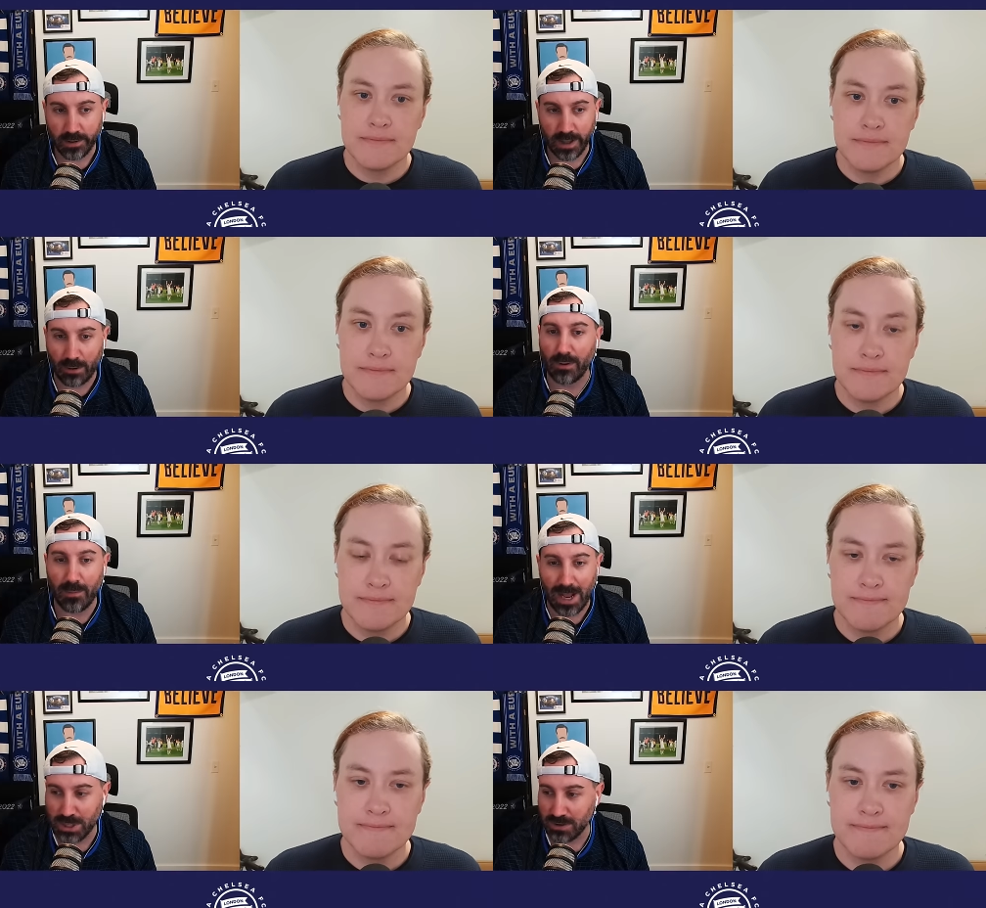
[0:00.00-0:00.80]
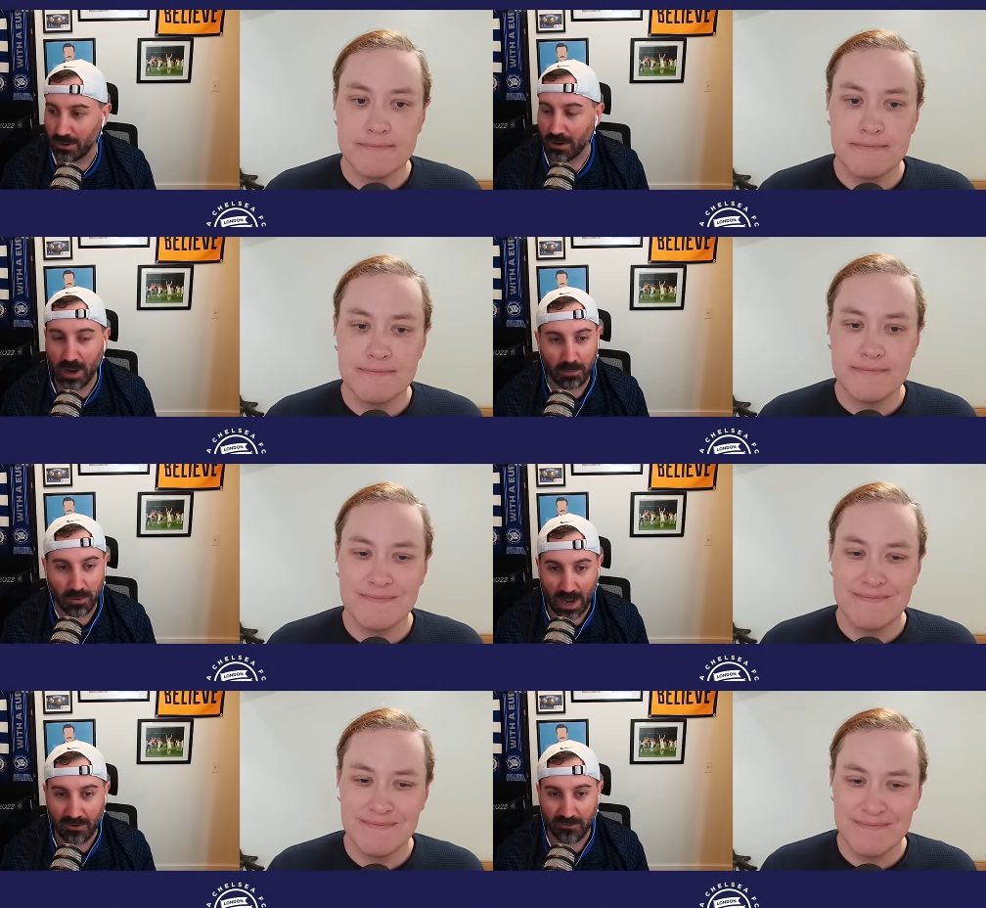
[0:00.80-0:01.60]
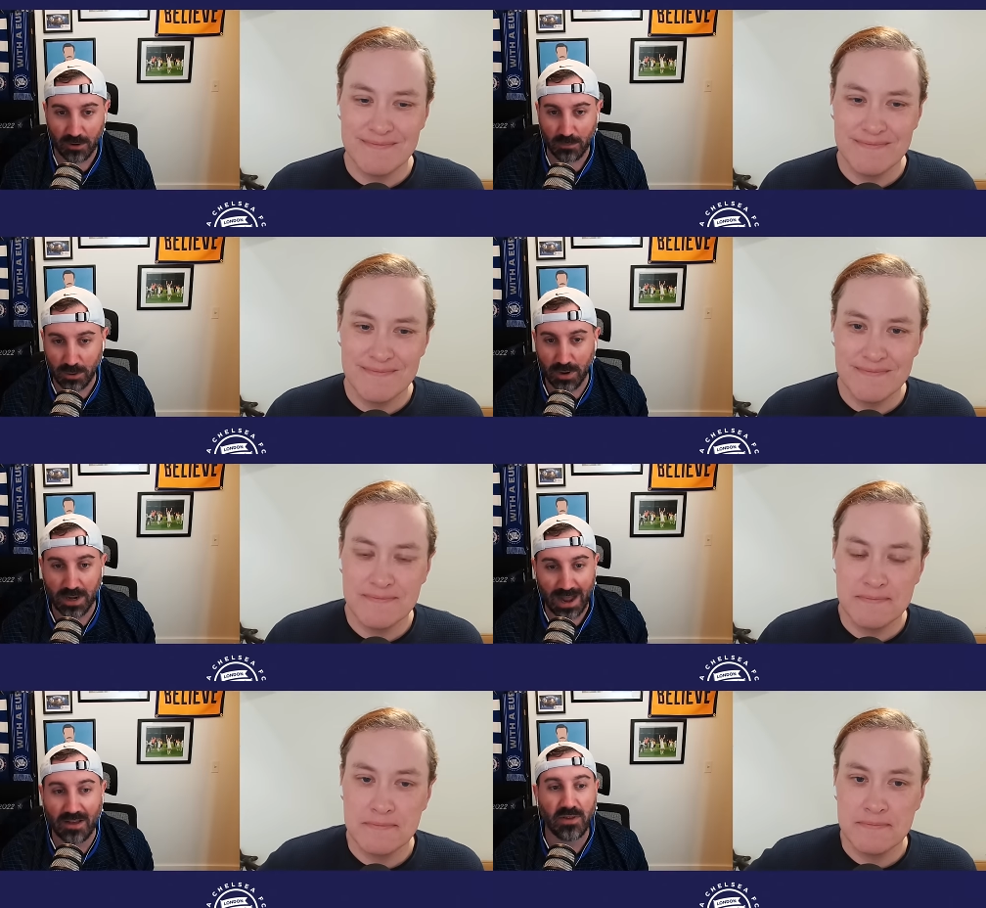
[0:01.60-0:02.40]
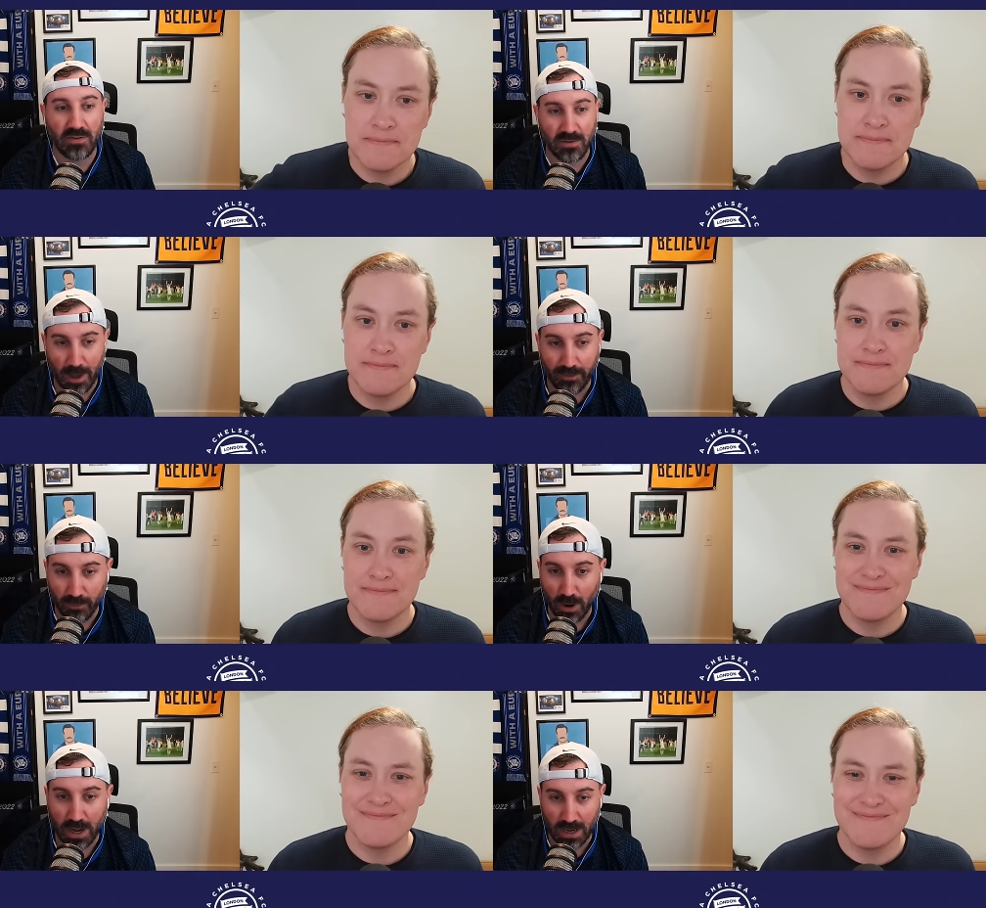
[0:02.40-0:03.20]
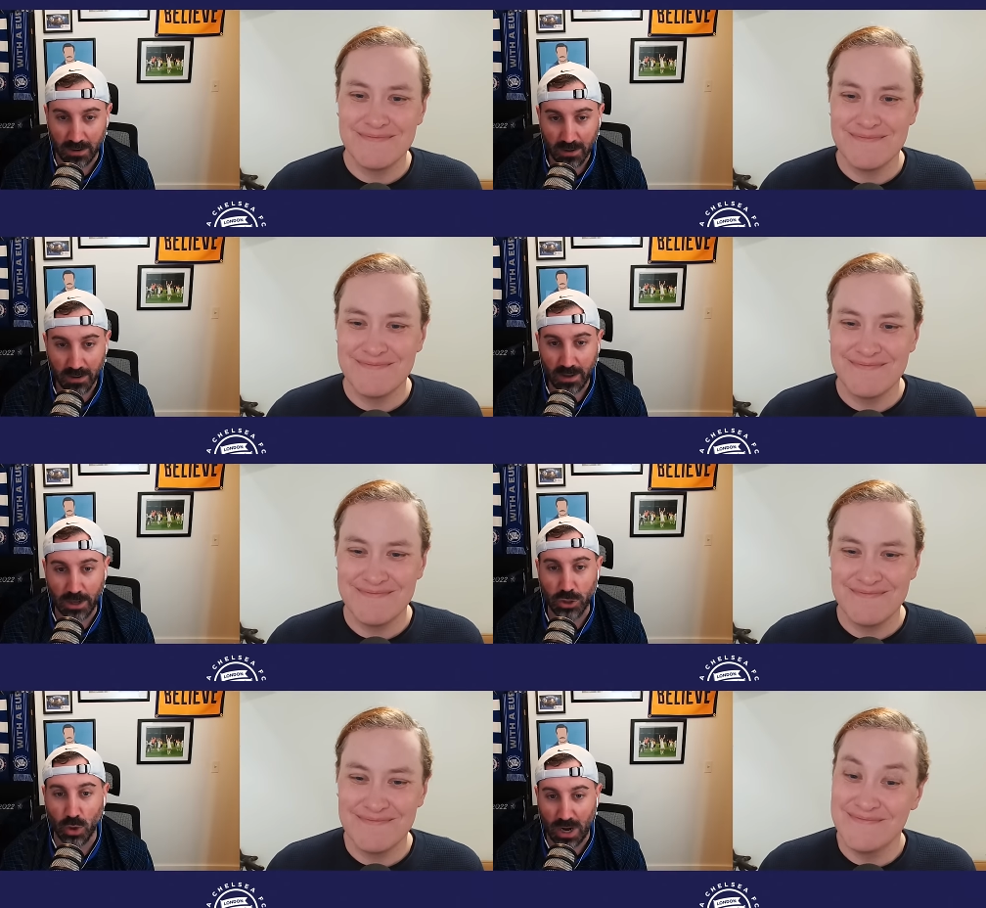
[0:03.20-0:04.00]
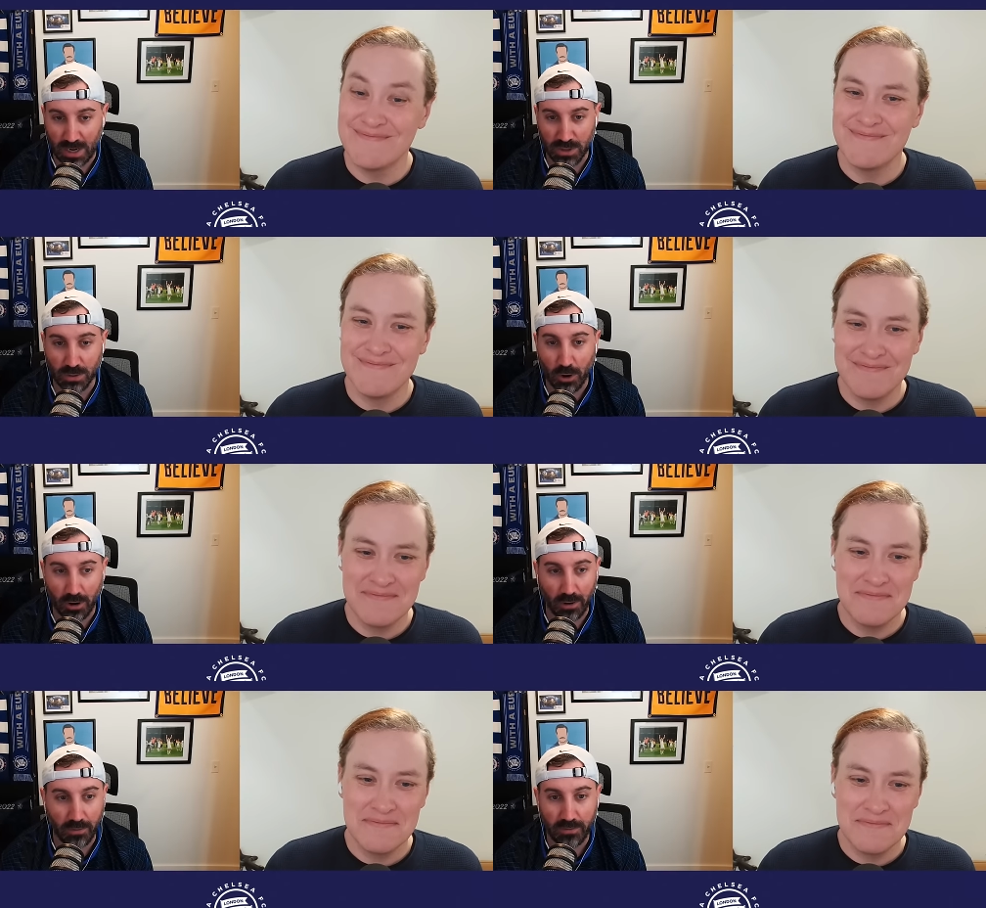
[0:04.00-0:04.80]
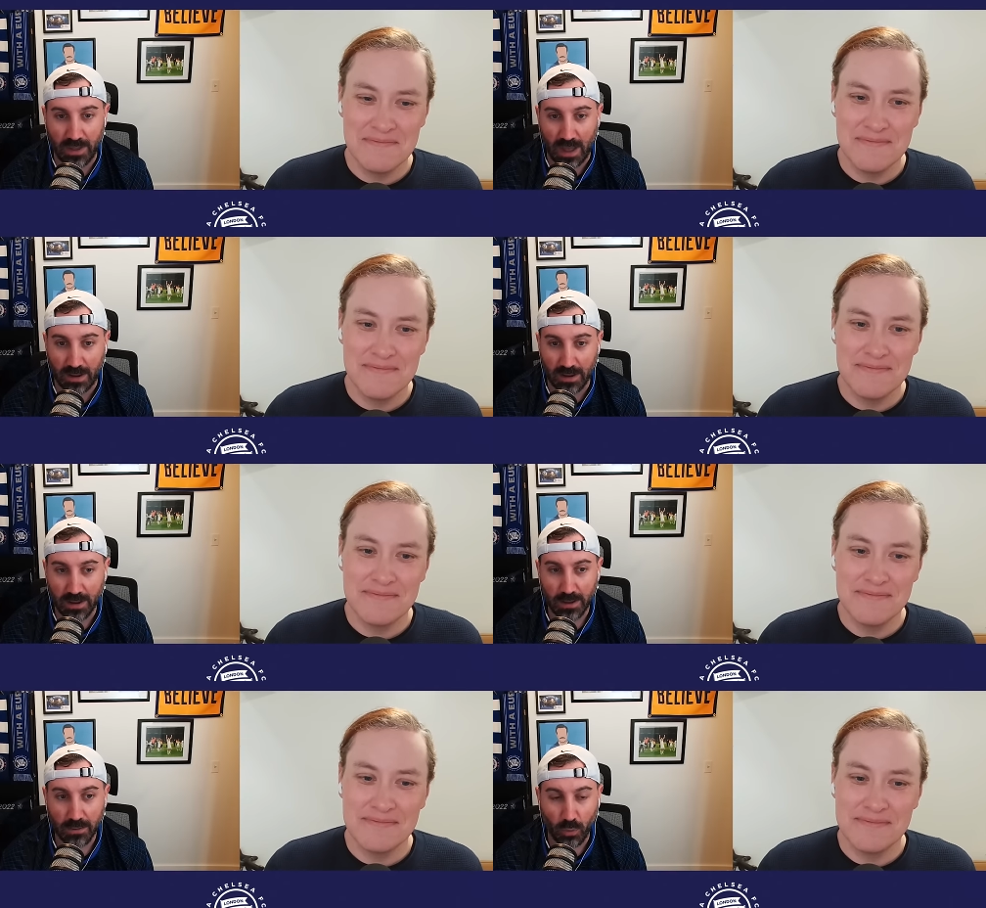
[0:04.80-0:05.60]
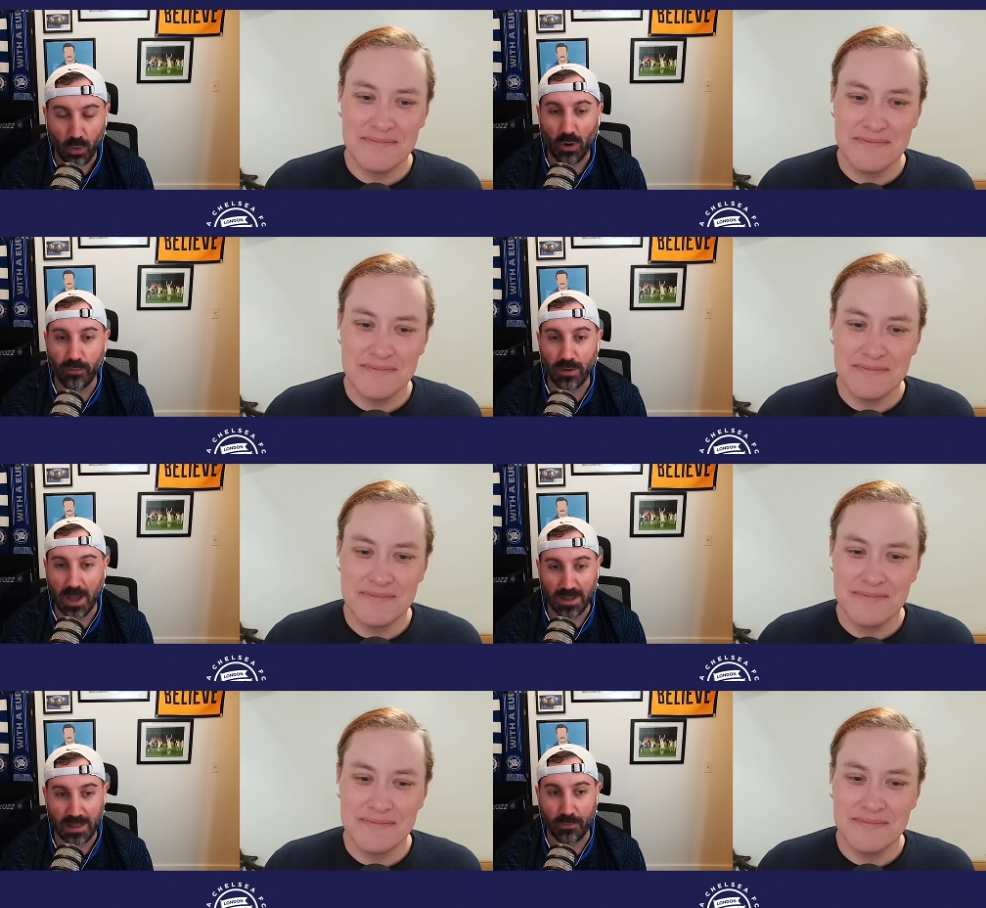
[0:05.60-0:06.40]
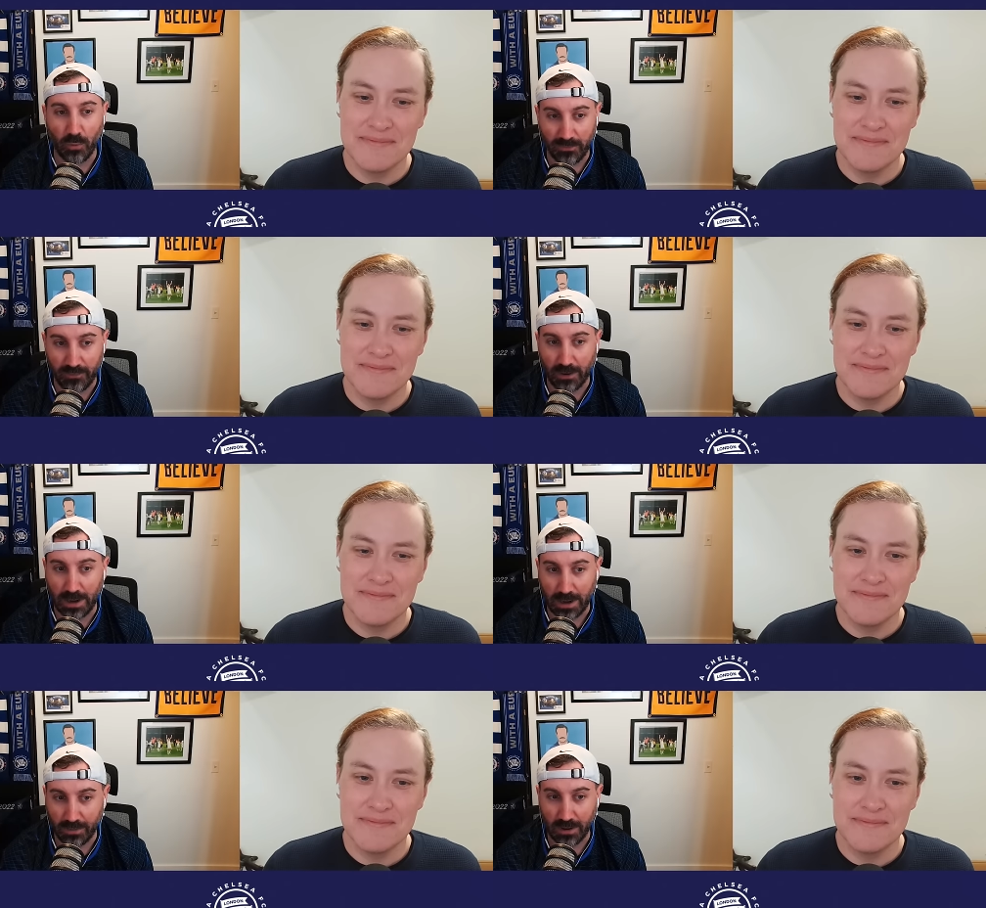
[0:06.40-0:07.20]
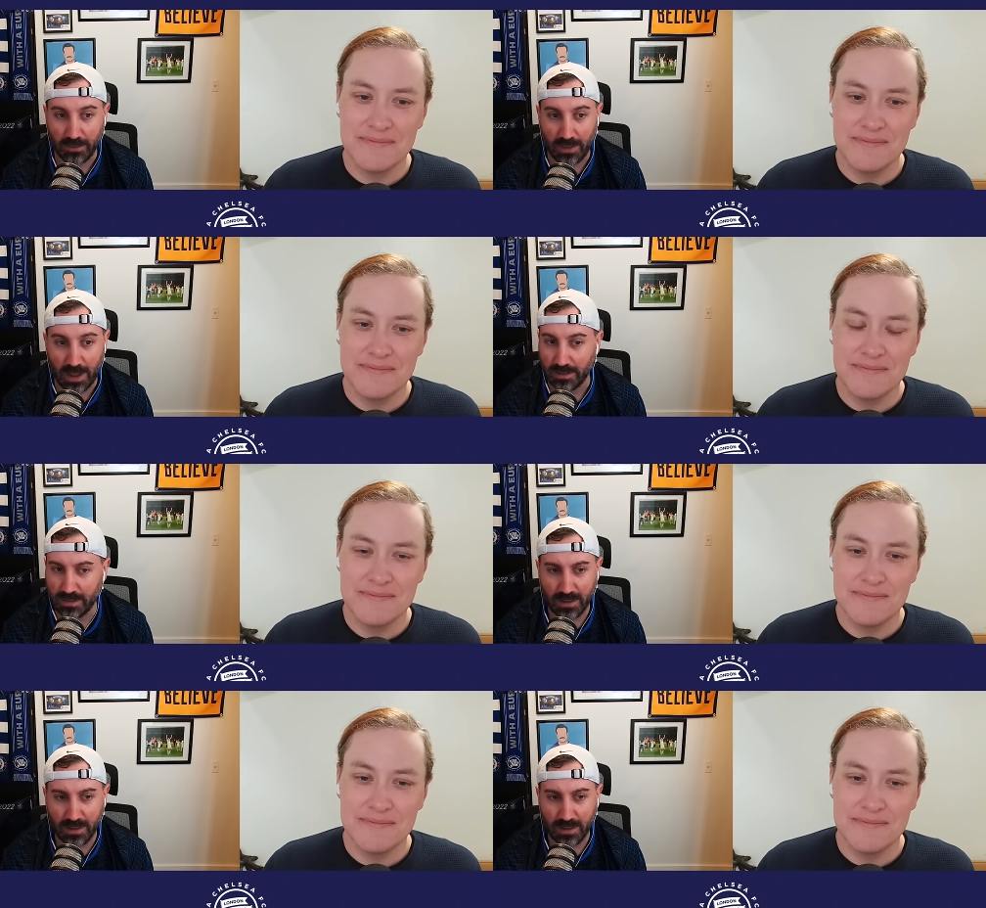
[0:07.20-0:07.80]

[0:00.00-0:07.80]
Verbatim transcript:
Speaker 1: And I would imagine there are a couple of guys going to be doing excess amount of running in training tomorrow that will hopefully make that point very clear that